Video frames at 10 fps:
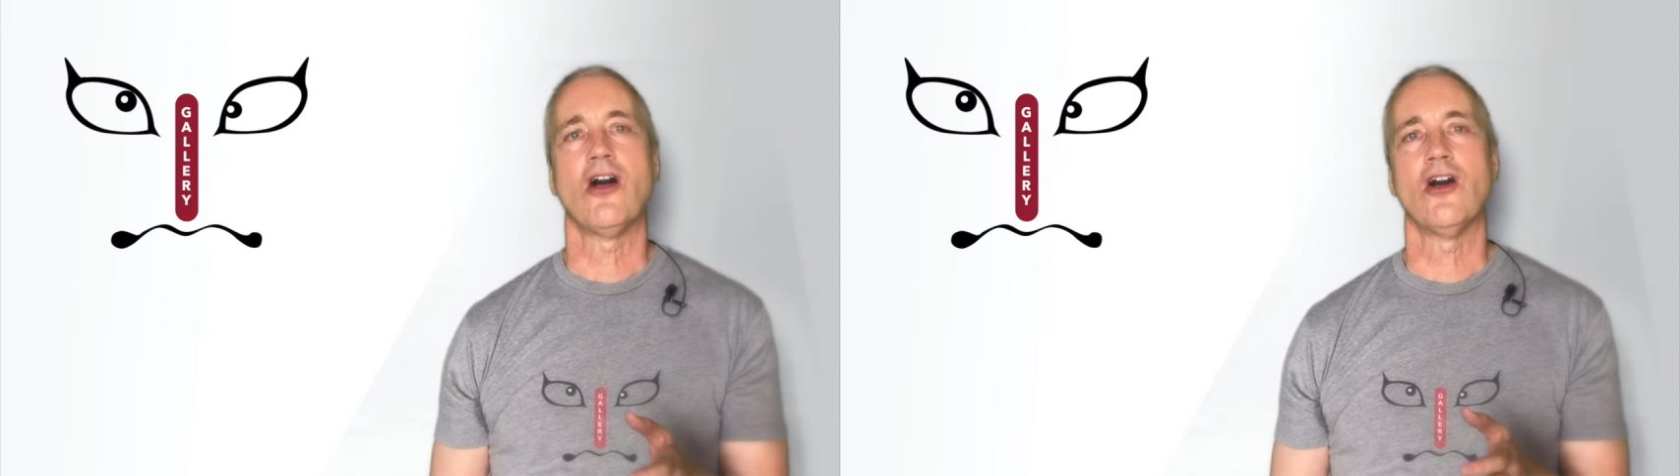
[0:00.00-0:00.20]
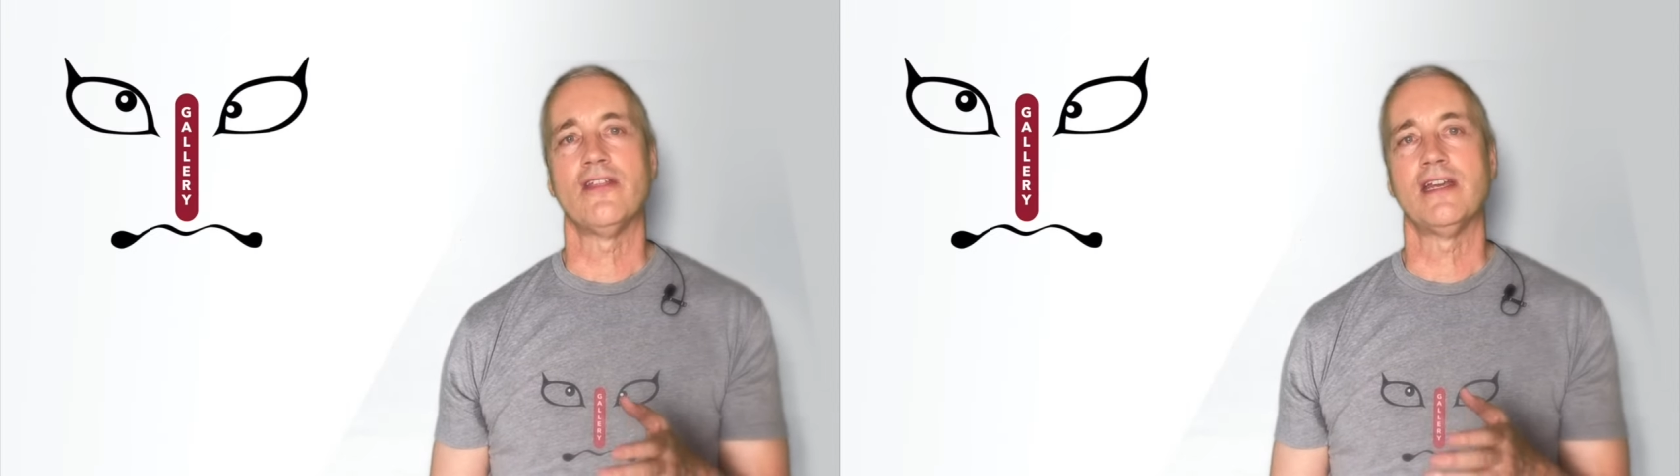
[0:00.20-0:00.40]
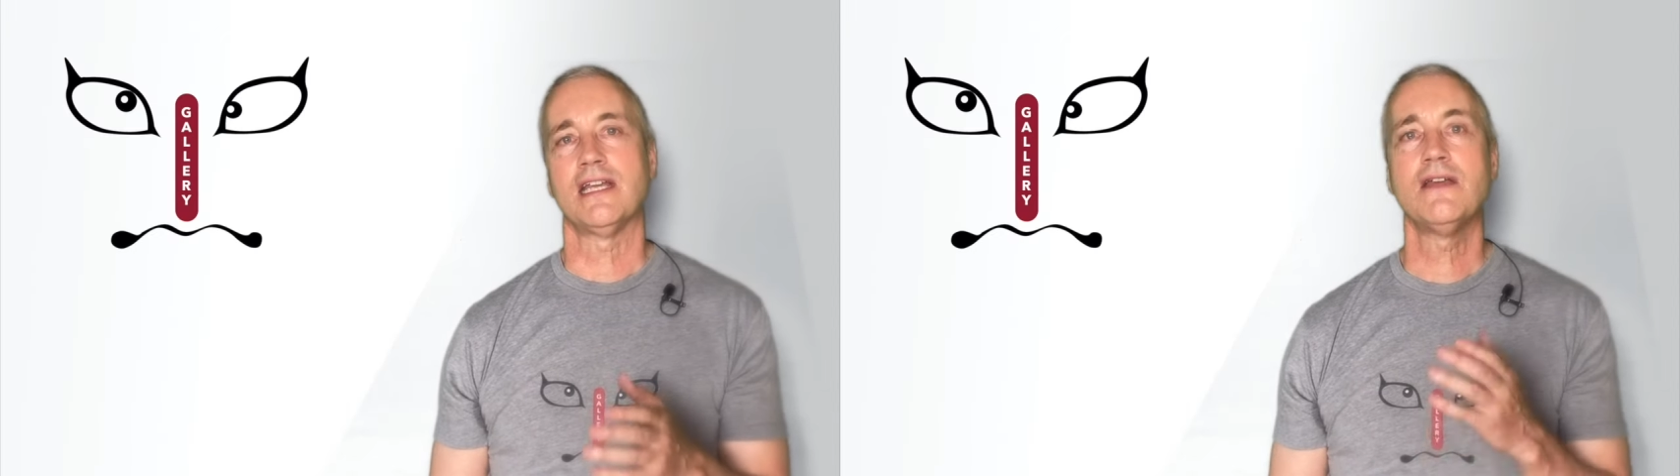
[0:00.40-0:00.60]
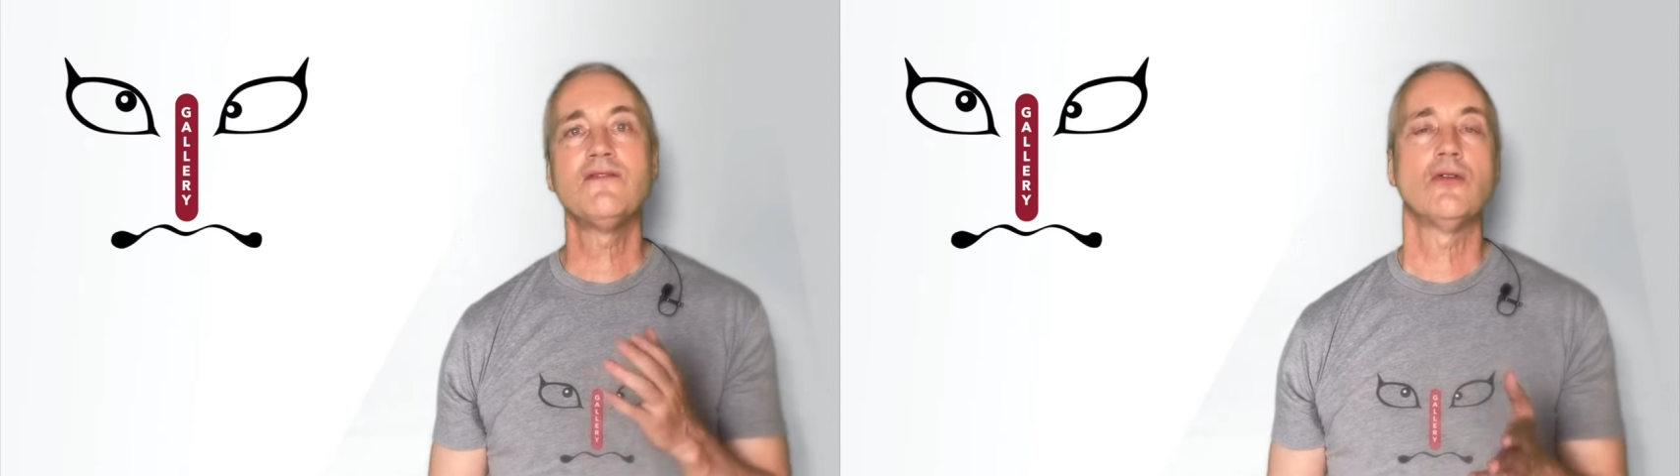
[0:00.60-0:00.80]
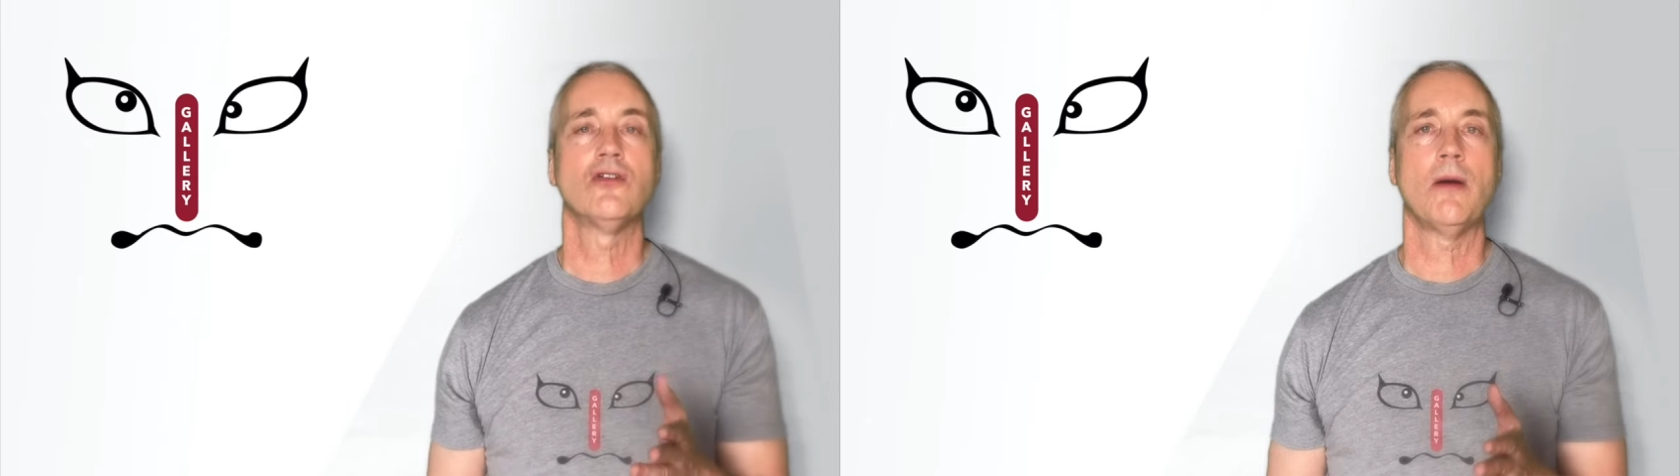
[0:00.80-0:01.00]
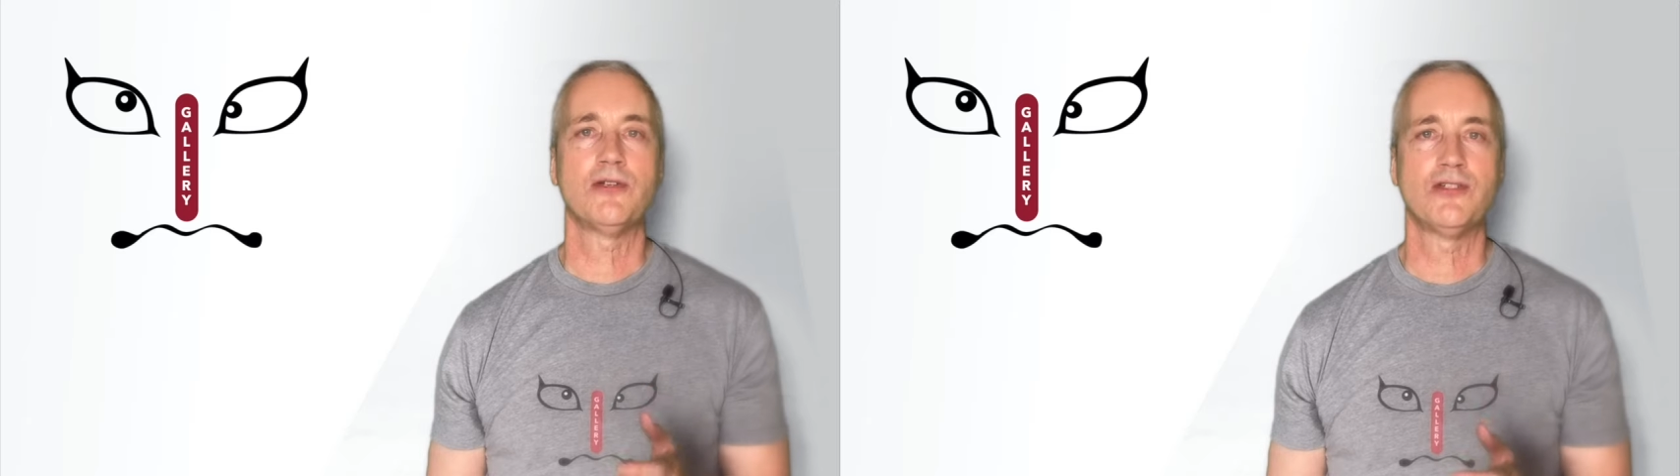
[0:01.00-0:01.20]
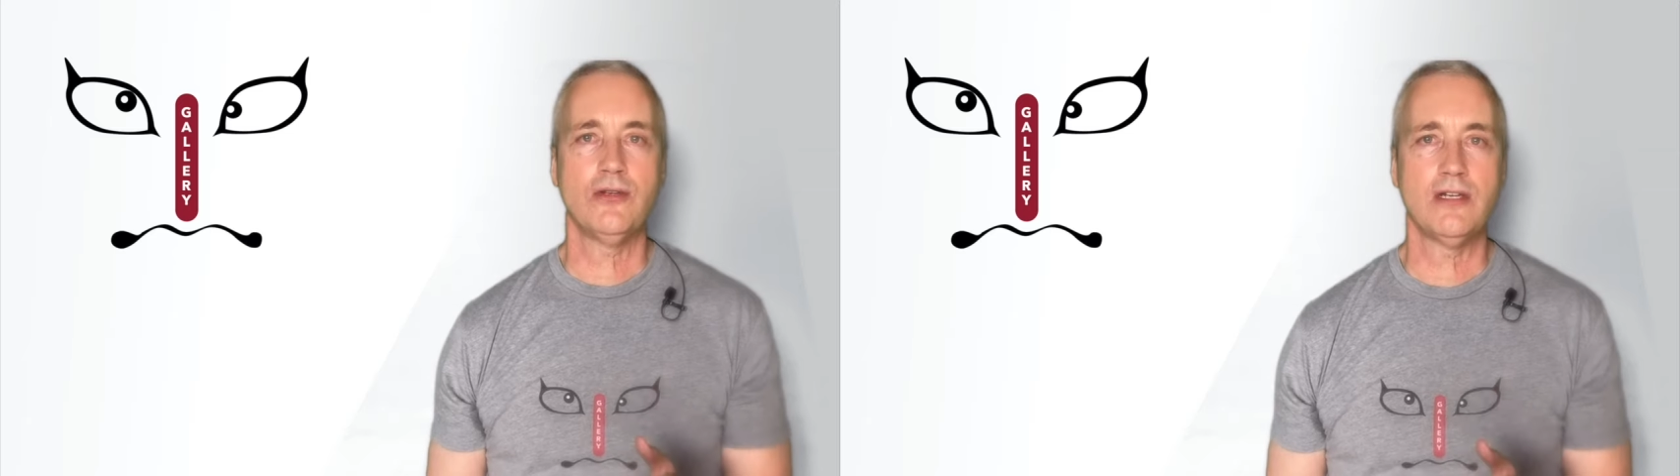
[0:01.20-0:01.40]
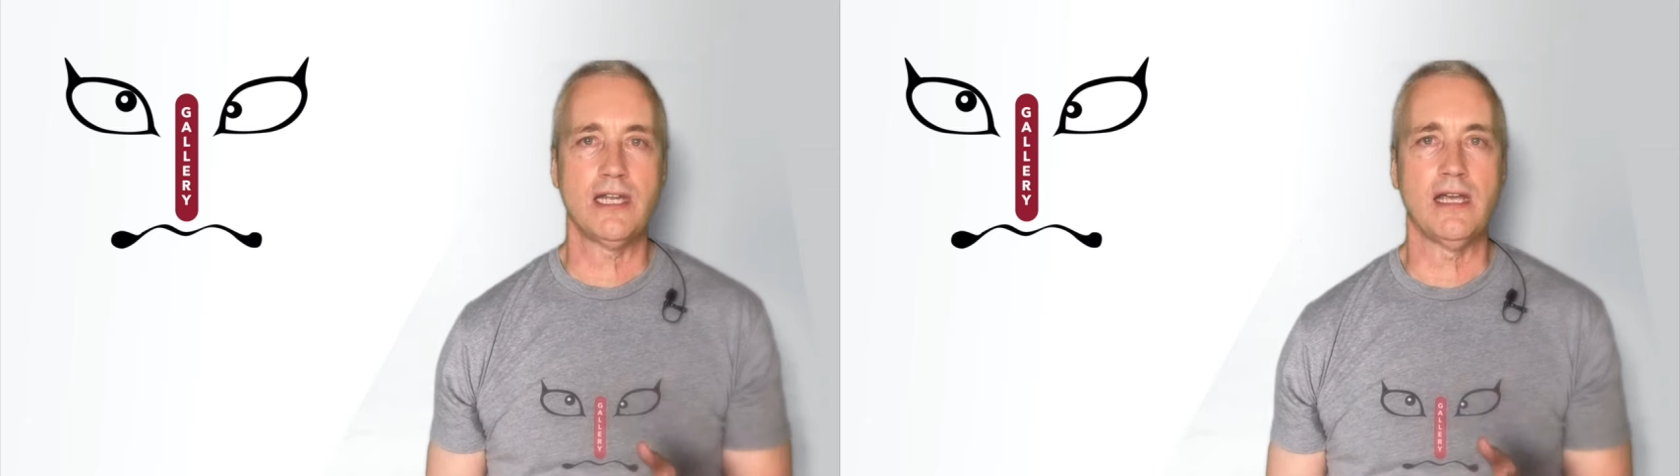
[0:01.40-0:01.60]
are that it gives you an
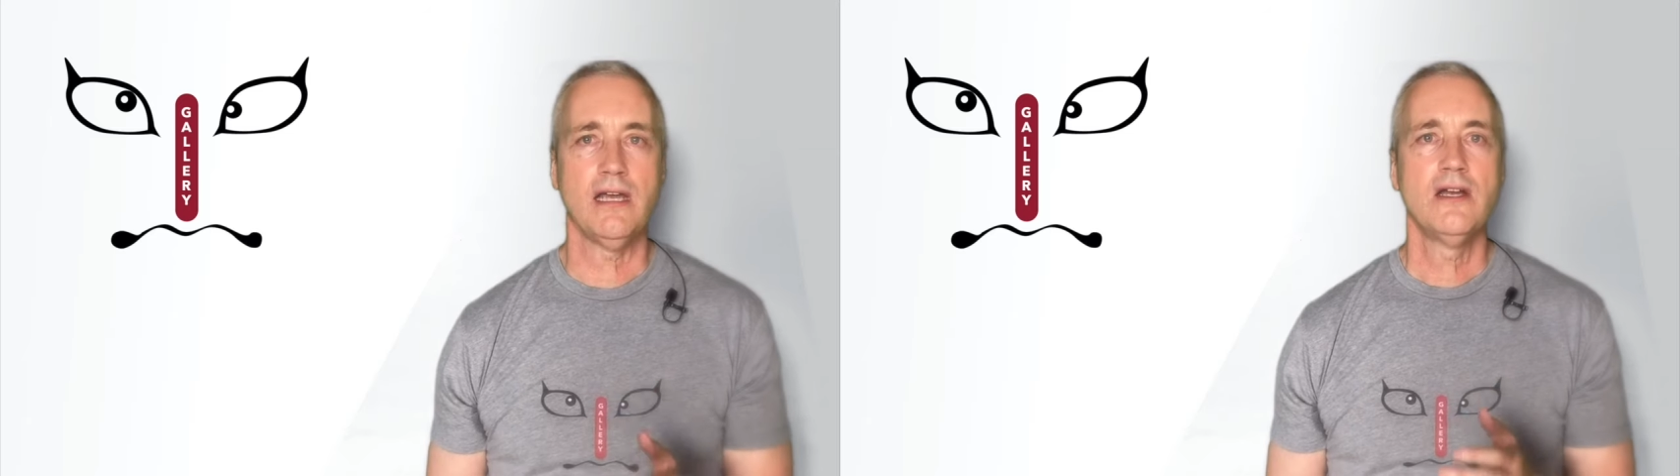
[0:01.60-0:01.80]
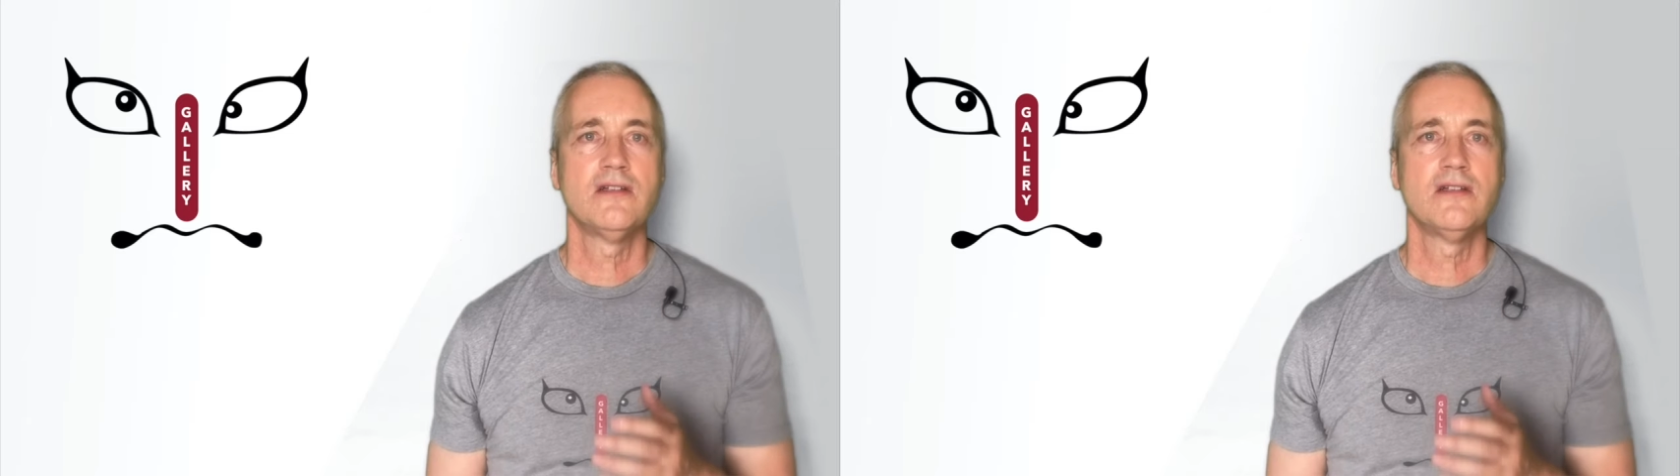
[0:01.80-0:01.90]
opportunity